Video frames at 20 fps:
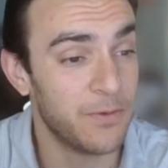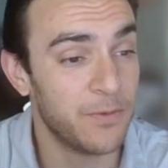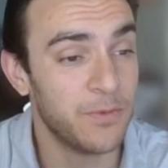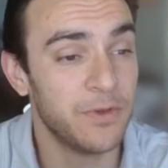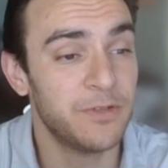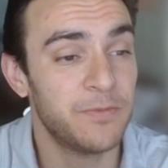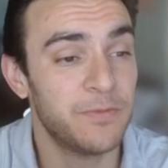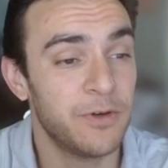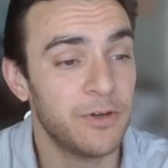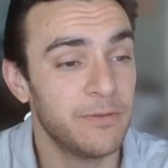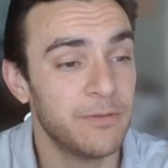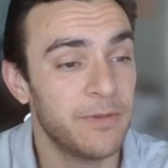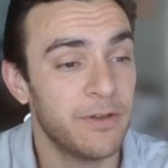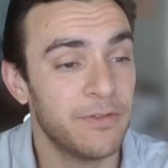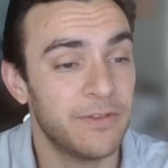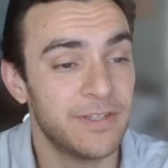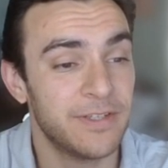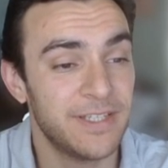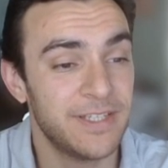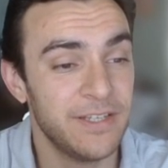we spoke about
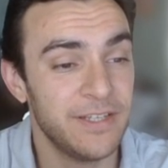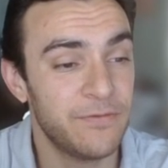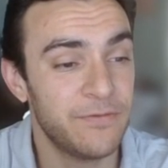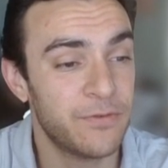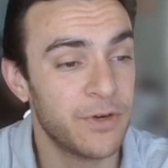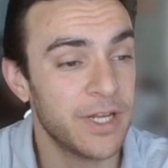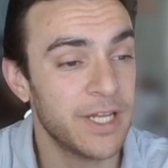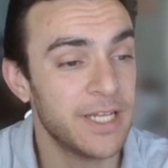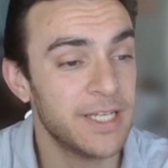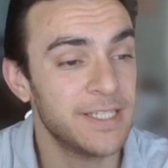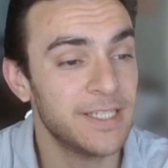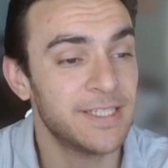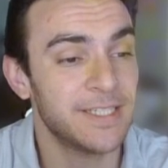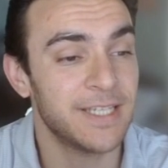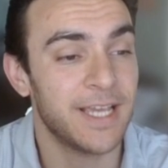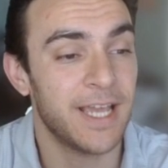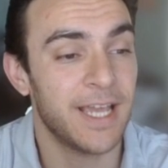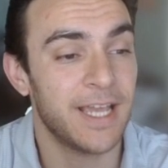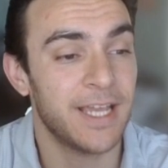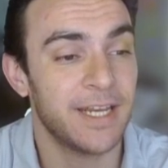the seed phrase
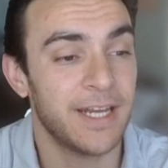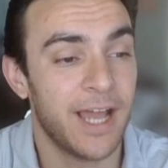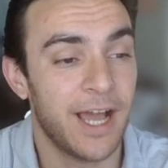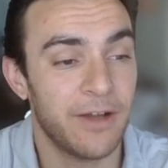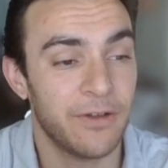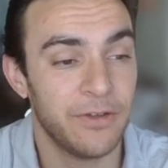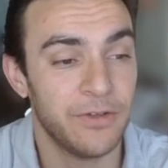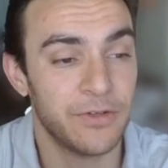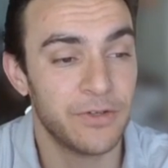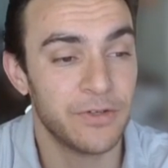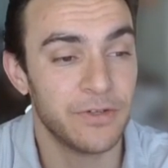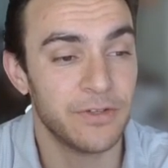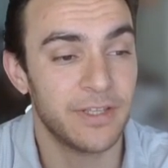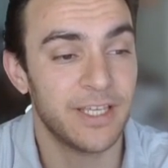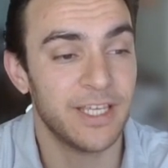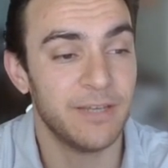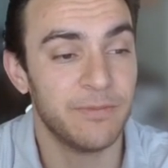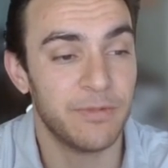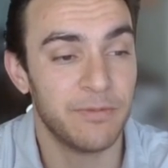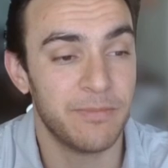and how you should
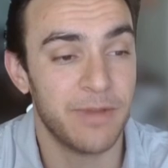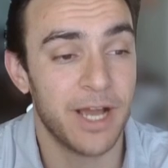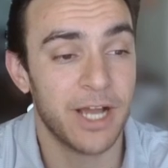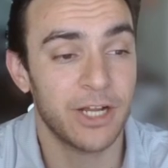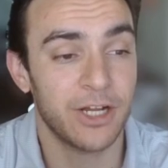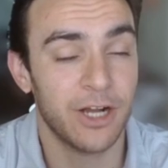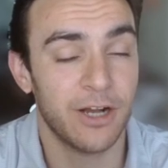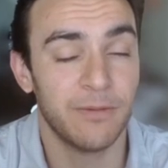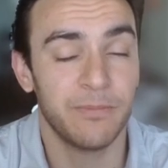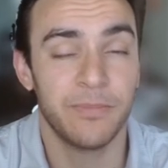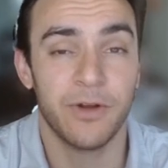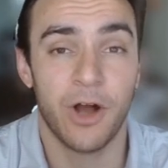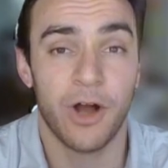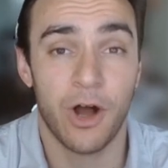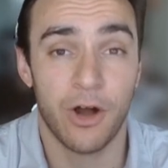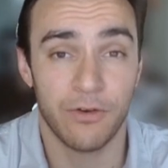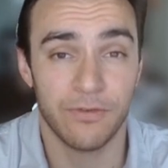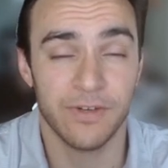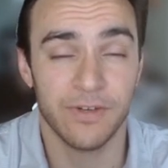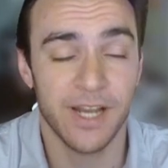keep a backup
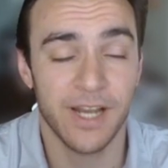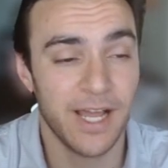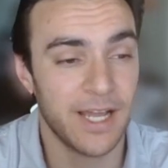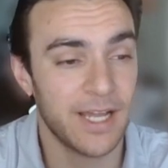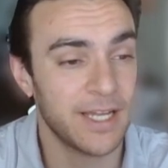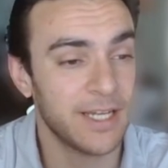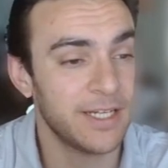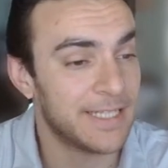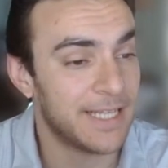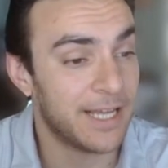offline.